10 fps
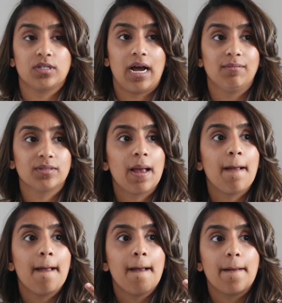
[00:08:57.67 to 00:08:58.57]
times
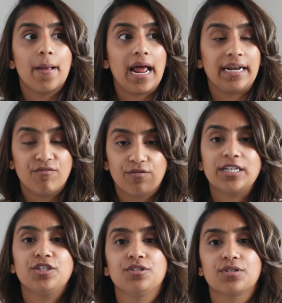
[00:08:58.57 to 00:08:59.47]
and
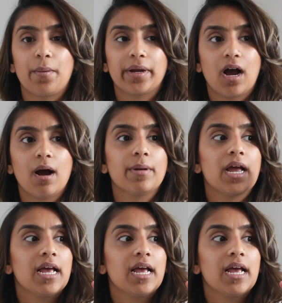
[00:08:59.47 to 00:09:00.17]
inflation is going up,